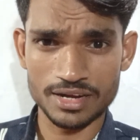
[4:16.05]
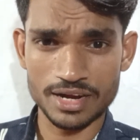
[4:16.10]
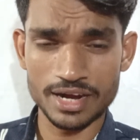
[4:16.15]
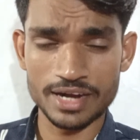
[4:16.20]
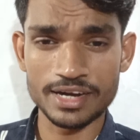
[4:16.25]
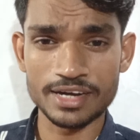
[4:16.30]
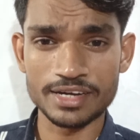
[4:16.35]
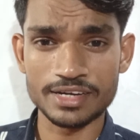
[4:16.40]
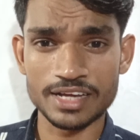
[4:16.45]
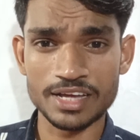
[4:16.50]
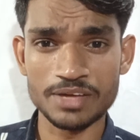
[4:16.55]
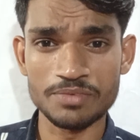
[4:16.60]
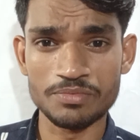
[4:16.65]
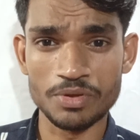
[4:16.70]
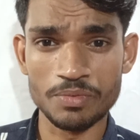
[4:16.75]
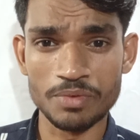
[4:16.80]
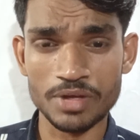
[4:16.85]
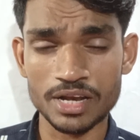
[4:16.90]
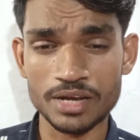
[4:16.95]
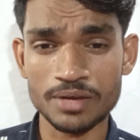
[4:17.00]
at a time
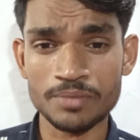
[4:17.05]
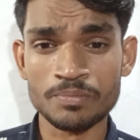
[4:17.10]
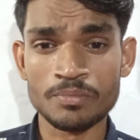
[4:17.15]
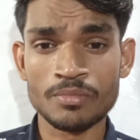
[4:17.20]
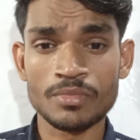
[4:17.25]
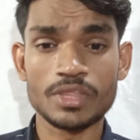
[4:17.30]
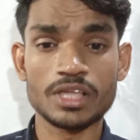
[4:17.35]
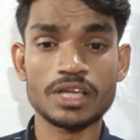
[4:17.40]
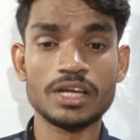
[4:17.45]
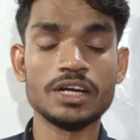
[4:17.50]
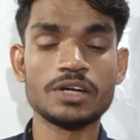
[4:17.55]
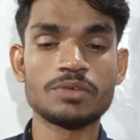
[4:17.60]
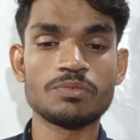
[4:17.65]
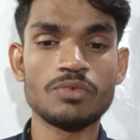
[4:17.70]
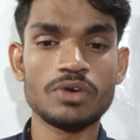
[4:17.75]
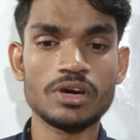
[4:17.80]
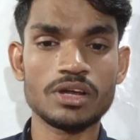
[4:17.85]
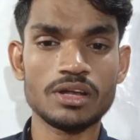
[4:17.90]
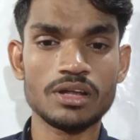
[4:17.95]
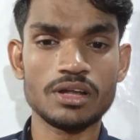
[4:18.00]
we will get
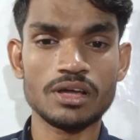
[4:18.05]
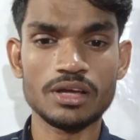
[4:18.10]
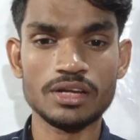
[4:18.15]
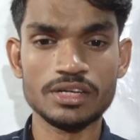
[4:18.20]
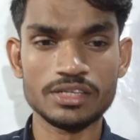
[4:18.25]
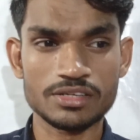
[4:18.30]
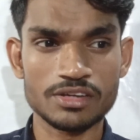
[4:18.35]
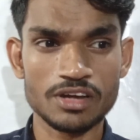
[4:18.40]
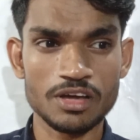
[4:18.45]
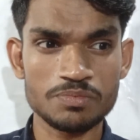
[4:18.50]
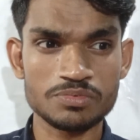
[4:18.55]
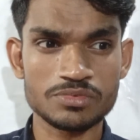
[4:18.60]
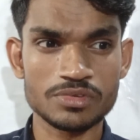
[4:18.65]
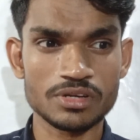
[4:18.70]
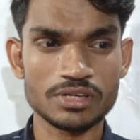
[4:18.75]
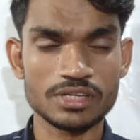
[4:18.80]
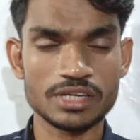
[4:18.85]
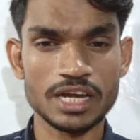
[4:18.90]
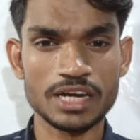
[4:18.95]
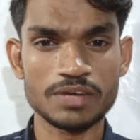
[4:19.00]
one
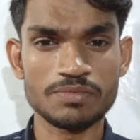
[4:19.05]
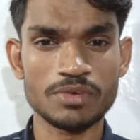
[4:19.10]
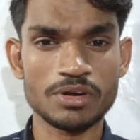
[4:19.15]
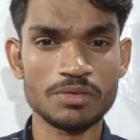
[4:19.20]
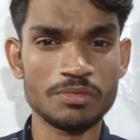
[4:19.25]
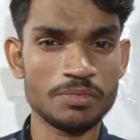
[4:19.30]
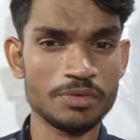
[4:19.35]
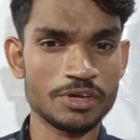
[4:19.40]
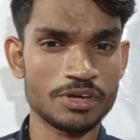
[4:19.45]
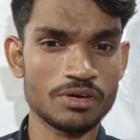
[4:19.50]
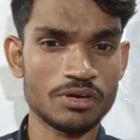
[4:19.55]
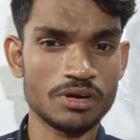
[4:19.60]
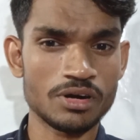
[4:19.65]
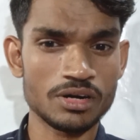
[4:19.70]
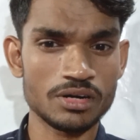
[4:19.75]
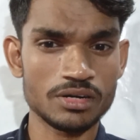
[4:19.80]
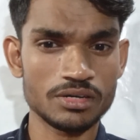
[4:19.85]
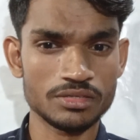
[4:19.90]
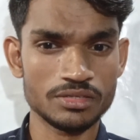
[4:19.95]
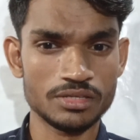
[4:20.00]
interruption, that one will be
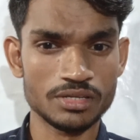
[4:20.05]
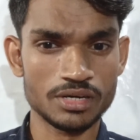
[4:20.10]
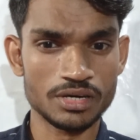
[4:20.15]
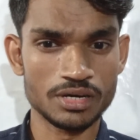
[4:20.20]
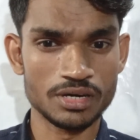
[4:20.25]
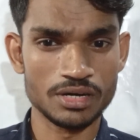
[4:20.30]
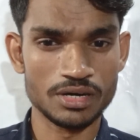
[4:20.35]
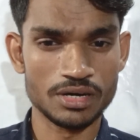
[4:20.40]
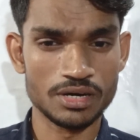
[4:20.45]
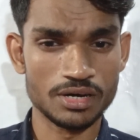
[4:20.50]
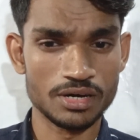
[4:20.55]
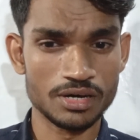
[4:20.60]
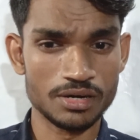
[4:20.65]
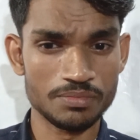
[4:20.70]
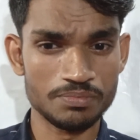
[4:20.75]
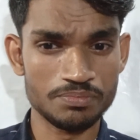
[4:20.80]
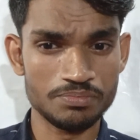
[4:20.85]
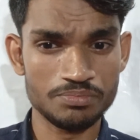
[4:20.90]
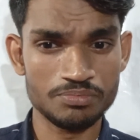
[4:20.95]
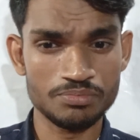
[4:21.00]
called the